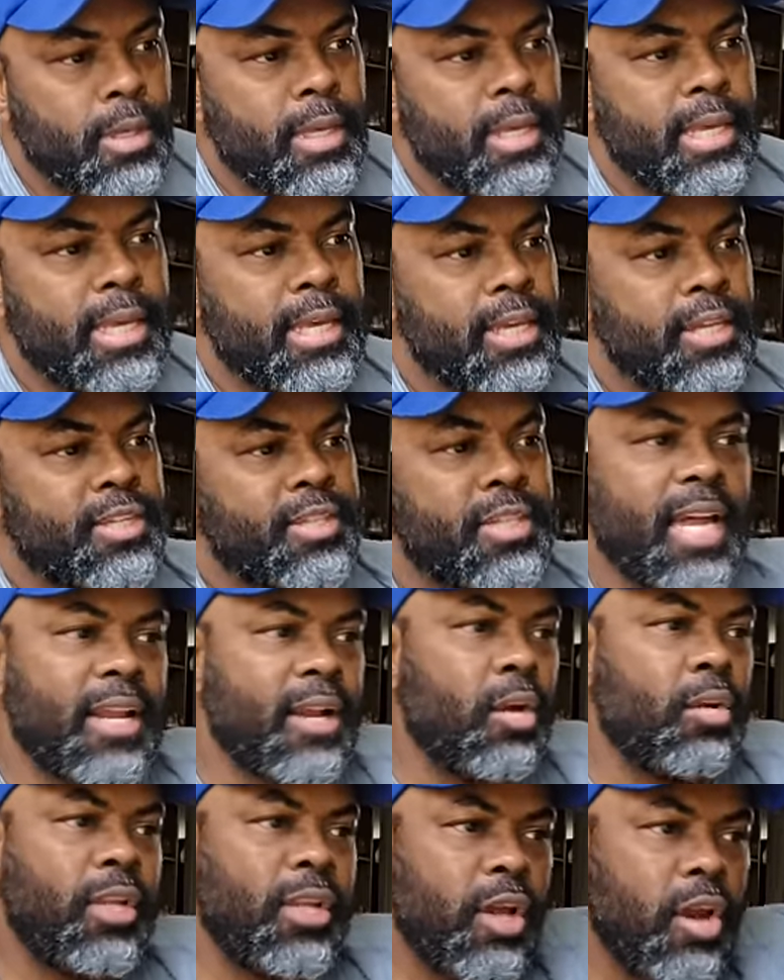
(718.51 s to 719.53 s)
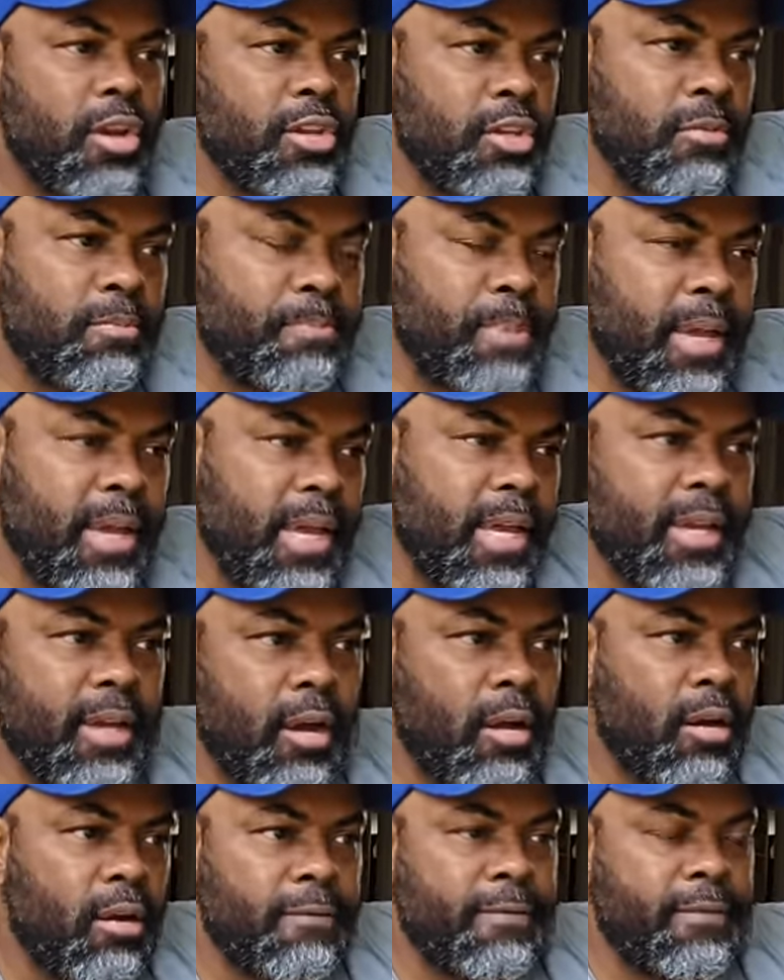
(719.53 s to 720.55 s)
is not only are you paying
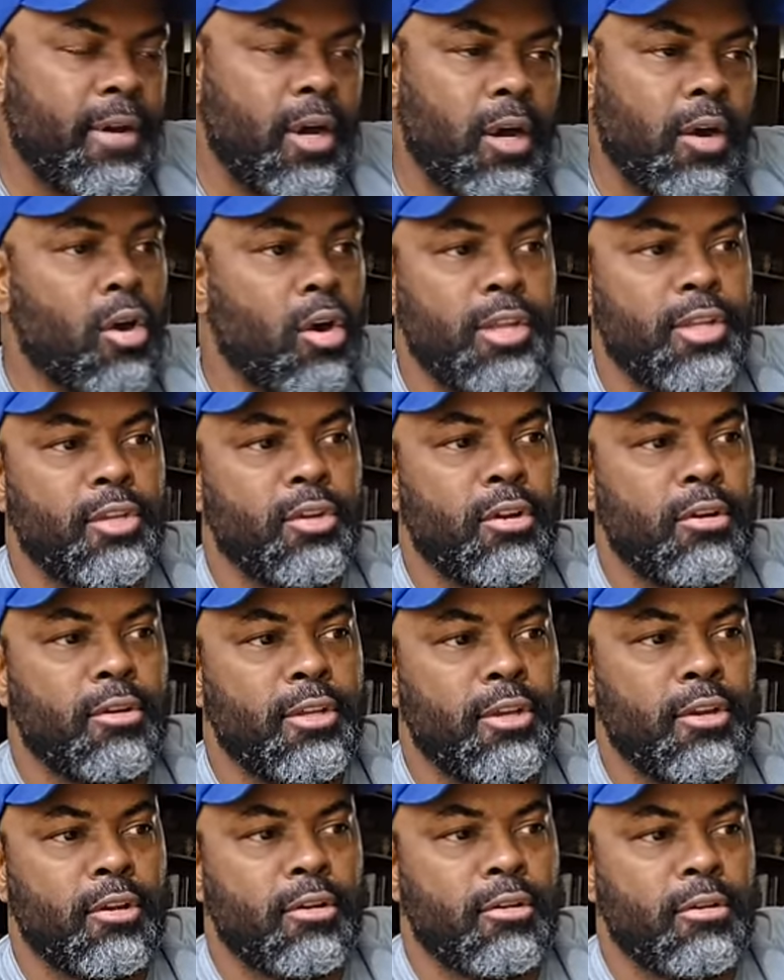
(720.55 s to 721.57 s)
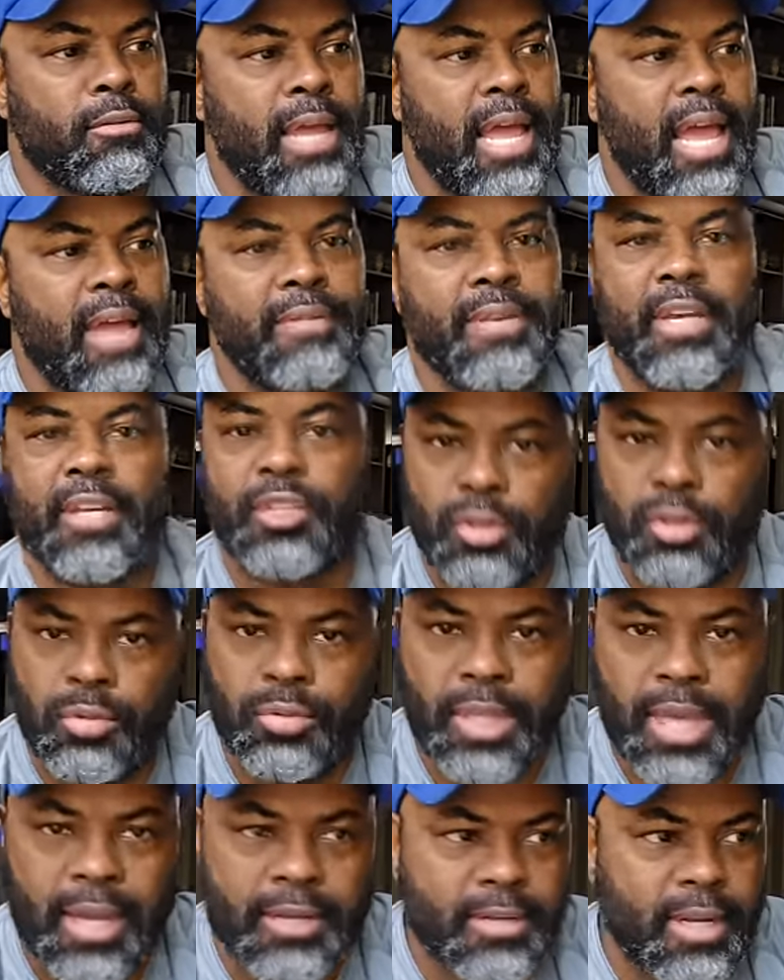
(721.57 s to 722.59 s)
off, or you're you're having a two
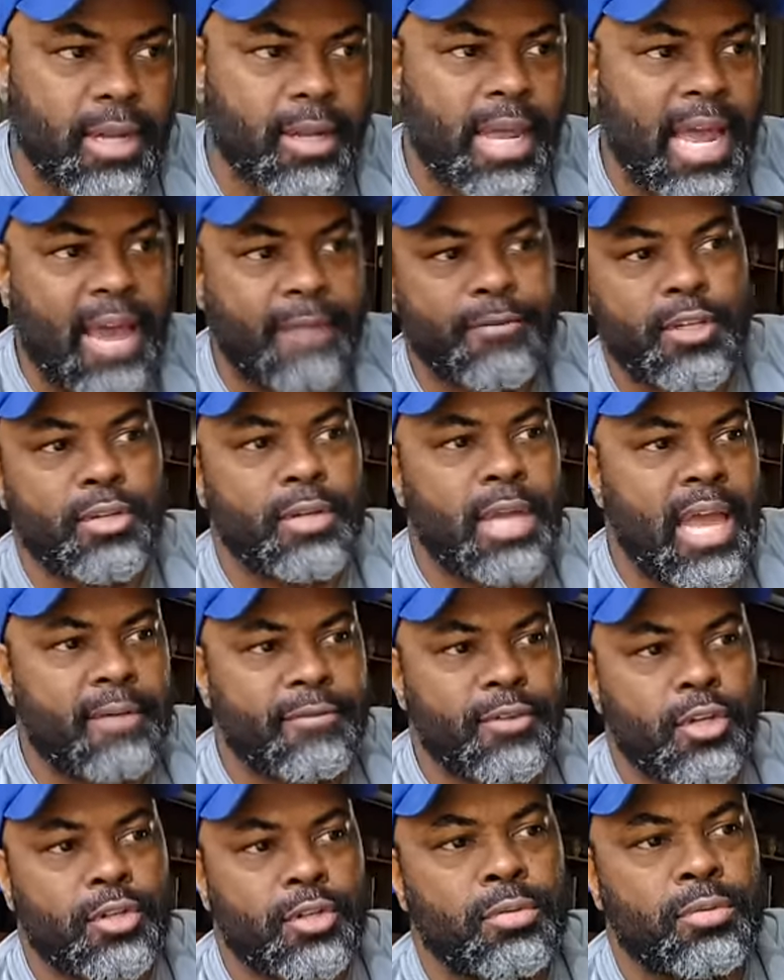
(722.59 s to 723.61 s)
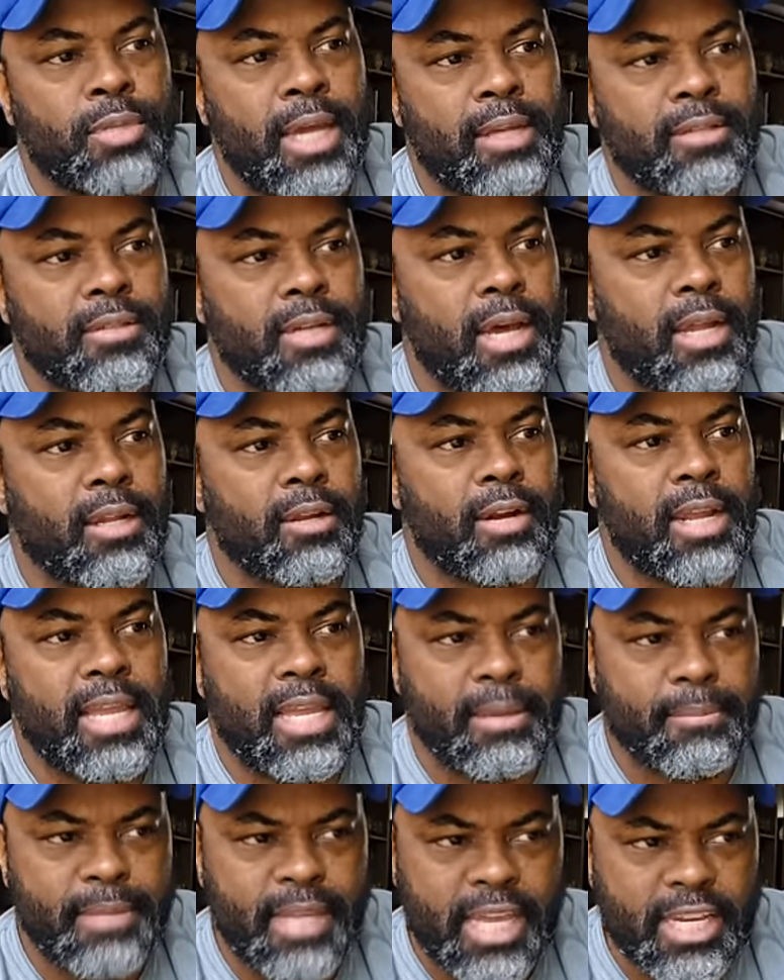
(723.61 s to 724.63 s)
thousand dollar after you have your thousand dollar
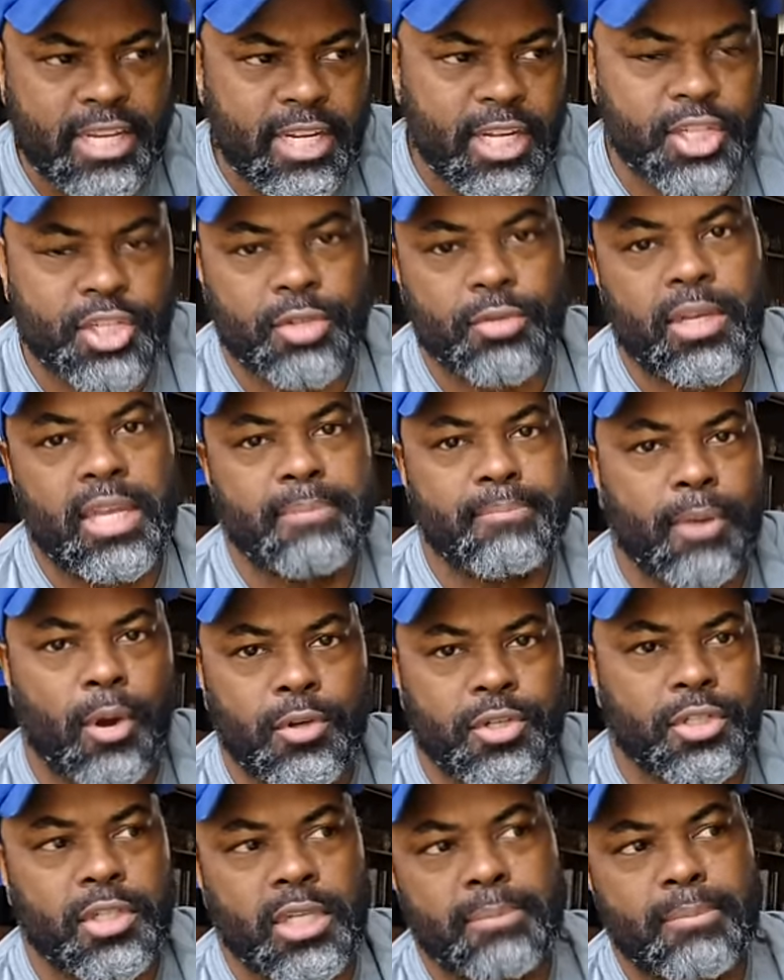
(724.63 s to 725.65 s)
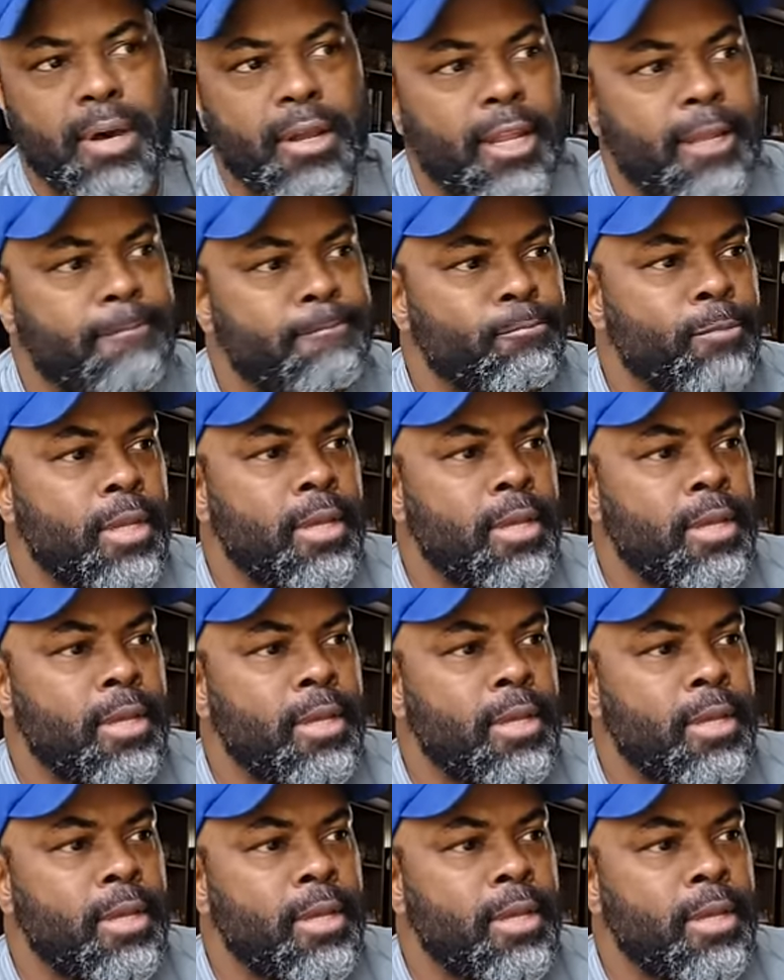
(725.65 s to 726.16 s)
initial emergency money,